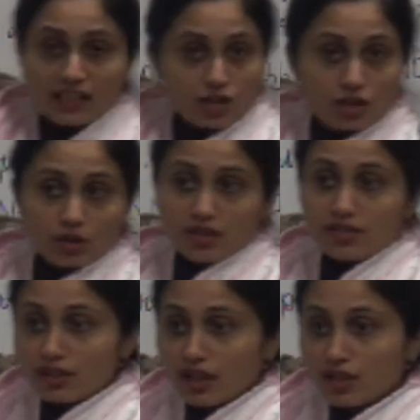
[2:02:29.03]

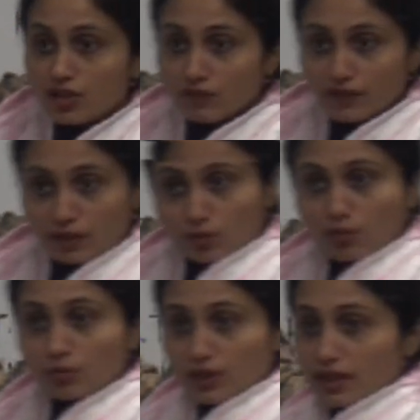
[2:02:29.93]
concentration of NO2,
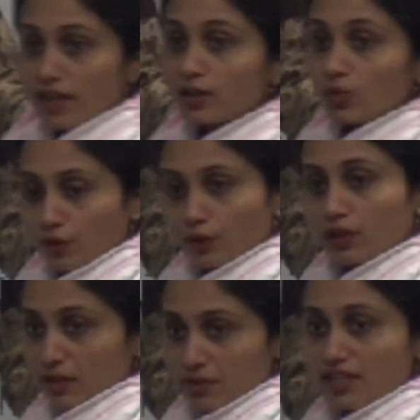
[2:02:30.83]
that N2O4
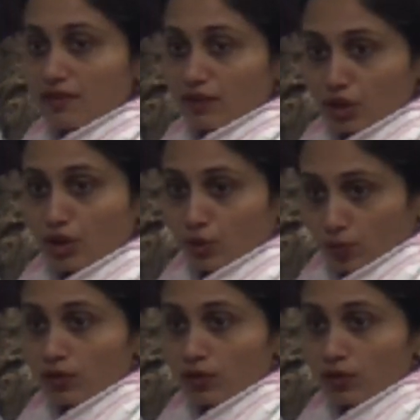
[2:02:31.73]
that was given to you.